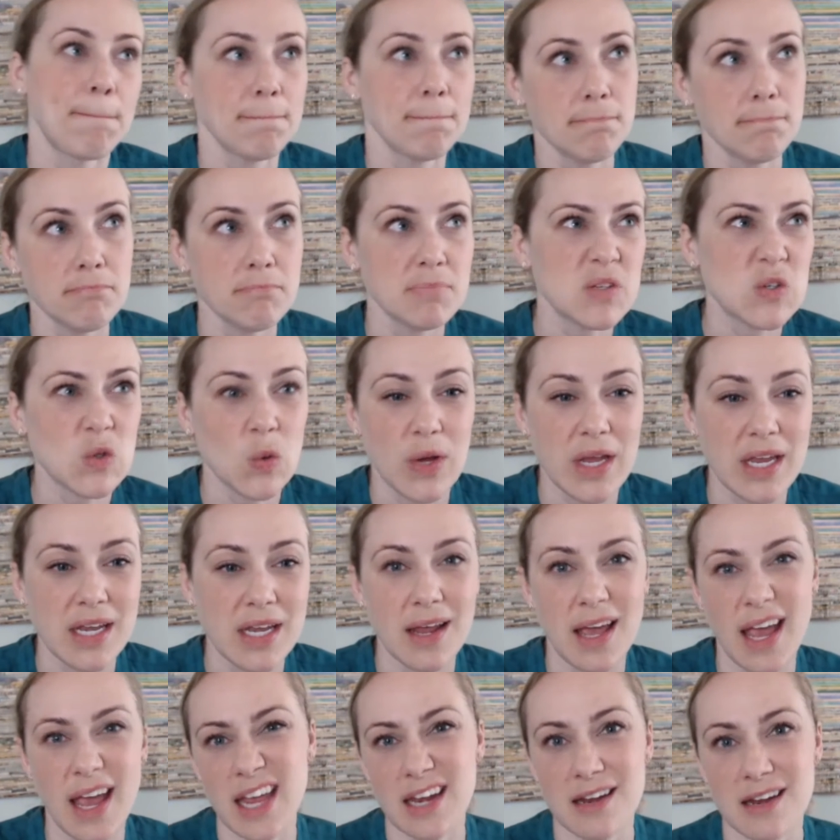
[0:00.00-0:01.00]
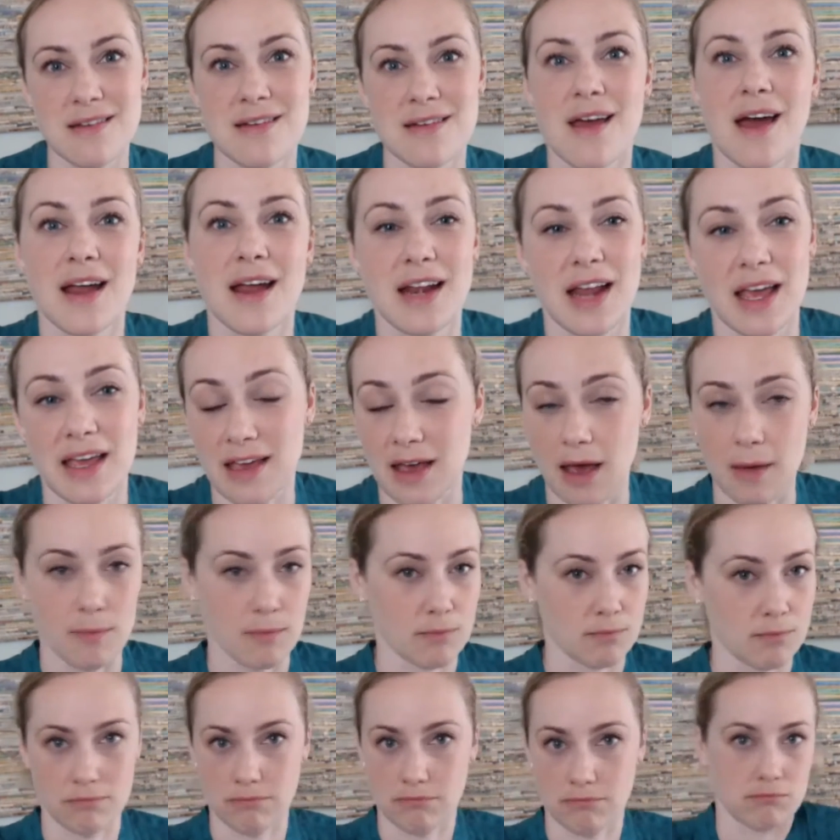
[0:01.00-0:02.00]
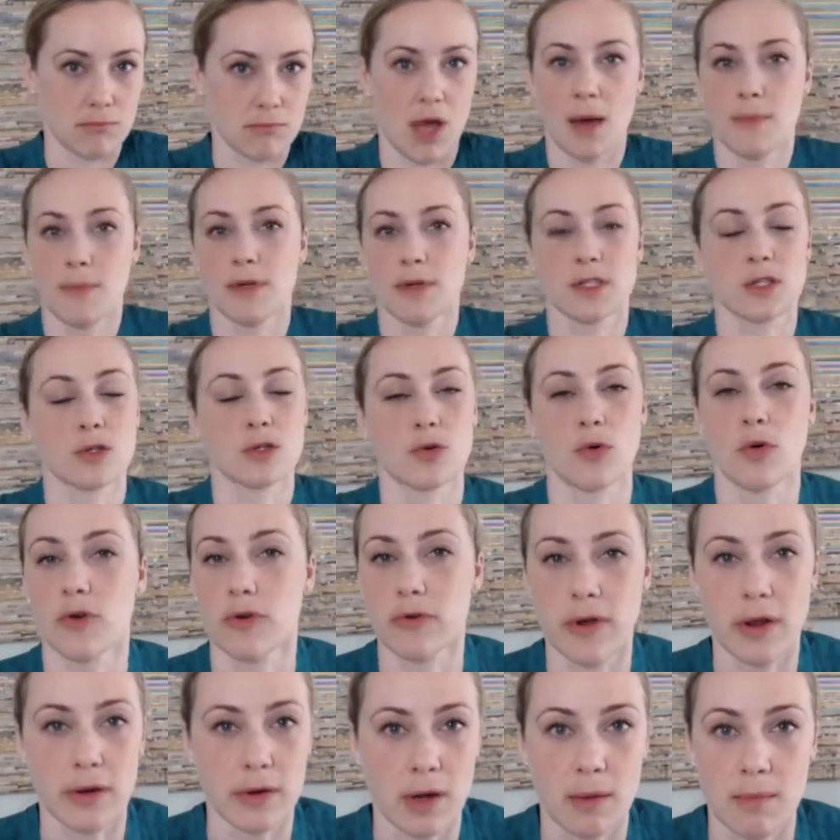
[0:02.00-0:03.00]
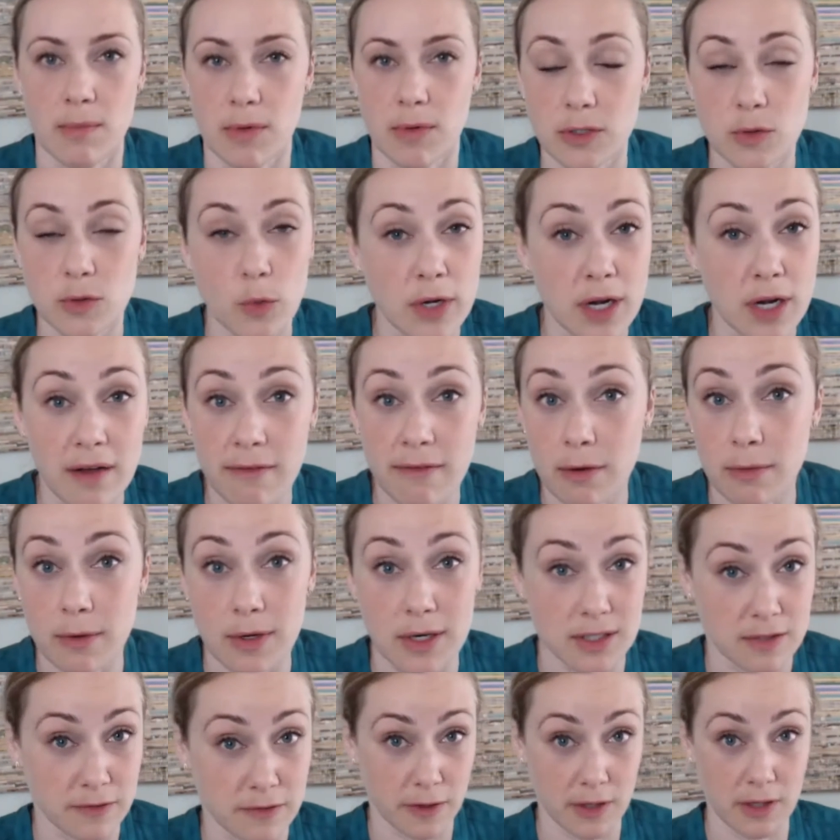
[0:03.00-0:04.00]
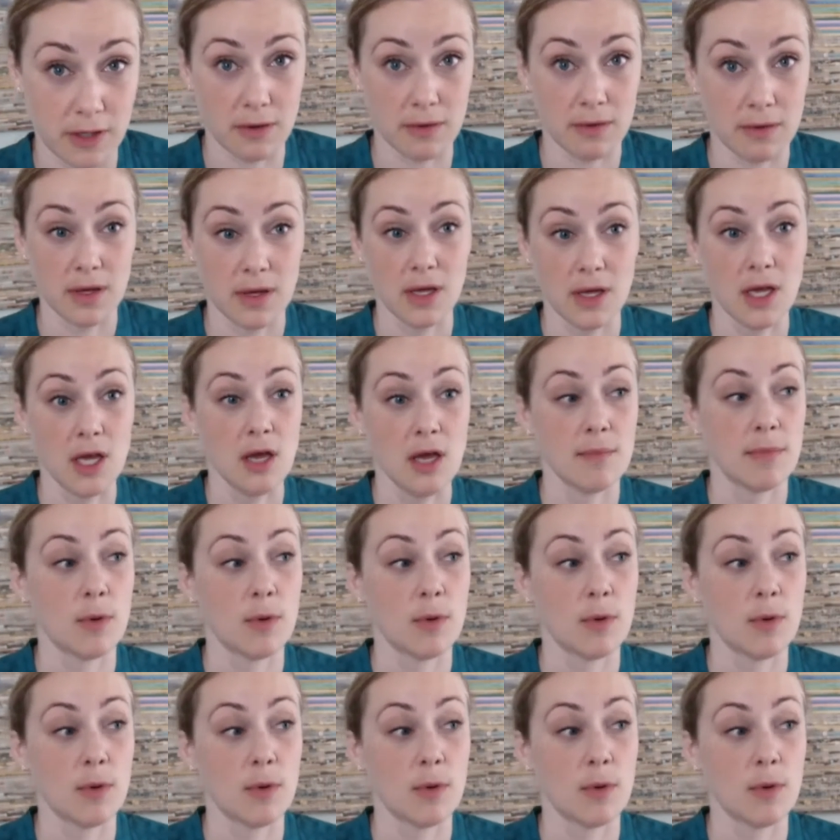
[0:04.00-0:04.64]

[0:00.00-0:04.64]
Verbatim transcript: between 8 and 9 a.m. I'm just throwing around numbers, whatever works for you. But